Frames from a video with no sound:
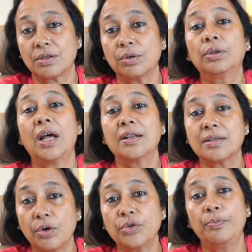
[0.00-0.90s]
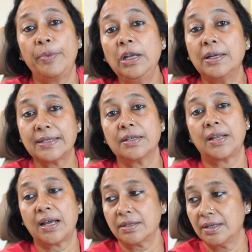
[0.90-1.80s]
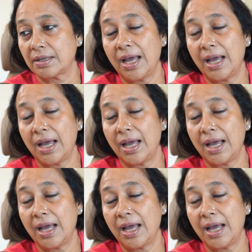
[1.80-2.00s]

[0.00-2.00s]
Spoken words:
So that is how you pay lesser taxes,